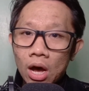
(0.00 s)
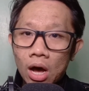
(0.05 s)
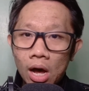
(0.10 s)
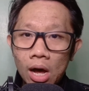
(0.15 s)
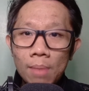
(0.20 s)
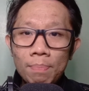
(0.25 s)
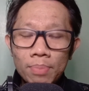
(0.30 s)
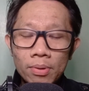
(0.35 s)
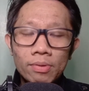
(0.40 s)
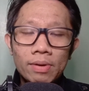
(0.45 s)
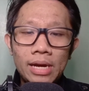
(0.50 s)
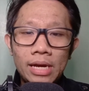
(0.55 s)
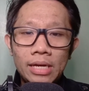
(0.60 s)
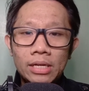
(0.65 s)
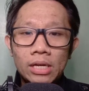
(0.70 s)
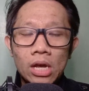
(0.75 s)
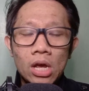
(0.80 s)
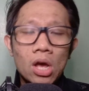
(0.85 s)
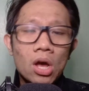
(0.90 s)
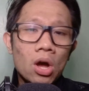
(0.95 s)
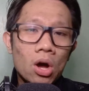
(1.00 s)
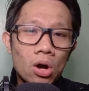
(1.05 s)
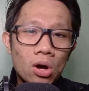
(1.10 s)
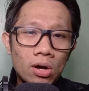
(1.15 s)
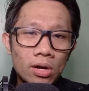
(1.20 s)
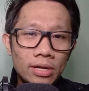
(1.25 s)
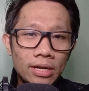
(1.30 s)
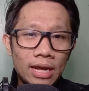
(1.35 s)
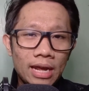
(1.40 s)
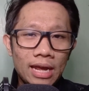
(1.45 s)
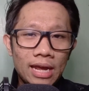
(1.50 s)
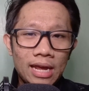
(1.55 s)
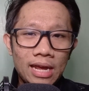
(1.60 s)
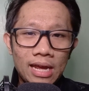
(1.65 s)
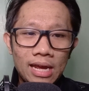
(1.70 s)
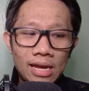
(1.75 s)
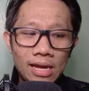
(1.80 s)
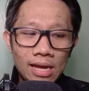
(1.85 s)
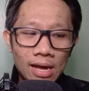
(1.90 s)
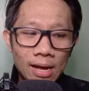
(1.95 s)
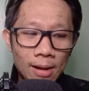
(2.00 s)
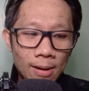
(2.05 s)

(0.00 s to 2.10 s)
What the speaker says: operate on a